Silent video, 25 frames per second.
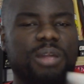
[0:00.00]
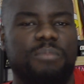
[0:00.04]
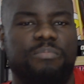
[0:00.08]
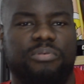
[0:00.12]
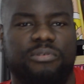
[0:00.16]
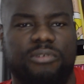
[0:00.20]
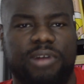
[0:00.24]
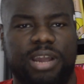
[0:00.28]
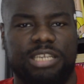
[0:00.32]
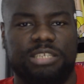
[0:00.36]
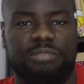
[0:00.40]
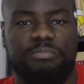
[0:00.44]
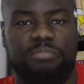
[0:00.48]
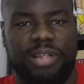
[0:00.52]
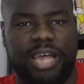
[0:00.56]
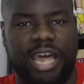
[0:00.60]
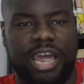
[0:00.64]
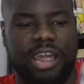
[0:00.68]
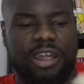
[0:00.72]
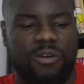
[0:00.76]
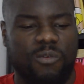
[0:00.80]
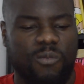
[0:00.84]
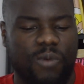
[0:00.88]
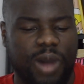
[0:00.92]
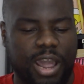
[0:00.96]
reprints,
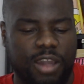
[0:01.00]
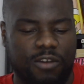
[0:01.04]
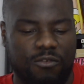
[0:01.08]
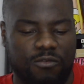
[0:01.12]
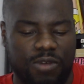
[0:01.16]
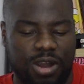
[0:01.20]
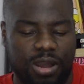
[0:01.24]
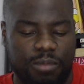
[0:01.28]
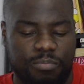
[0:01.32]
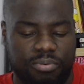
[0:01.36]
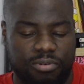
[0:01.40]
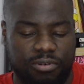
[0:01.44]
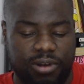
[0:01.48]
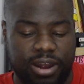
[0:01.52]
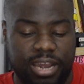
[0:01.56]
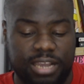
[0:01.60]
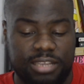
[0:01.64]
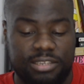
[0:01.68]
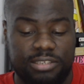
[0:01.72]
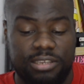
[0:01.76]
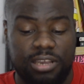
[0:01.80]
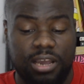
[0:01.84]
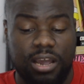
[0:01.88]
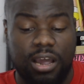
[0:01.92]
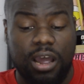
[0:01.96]
black and white
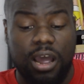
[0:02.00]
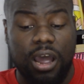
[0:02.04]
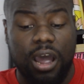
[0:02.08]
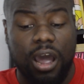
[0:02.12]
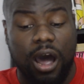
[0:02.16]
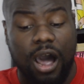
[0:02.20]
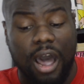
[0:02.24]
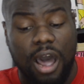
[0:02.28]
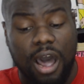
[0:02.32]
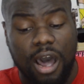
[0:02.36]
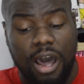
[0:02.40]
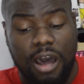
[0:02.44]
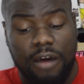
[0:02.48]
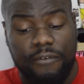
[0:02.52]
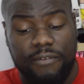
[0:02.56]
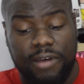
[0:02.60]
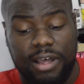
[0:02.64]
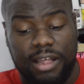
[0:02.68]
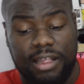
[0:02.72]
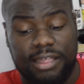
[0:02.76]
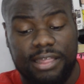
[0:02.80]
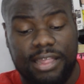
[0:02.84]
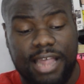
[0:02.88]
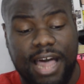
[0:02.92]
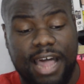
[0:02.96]
reprints of
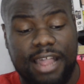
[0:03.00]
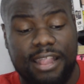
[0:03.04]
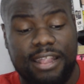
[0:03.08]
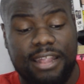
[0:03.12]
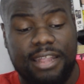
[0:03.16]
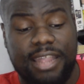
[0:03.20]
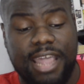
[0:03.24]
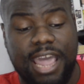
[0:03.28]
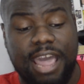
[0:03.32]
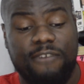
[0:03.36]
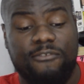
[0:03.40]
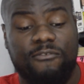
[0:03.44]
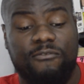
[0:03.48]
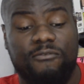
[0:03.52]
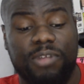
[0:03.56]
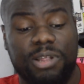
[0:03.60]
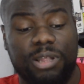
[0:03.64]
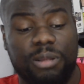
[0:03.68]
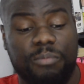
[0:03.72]
a lot of that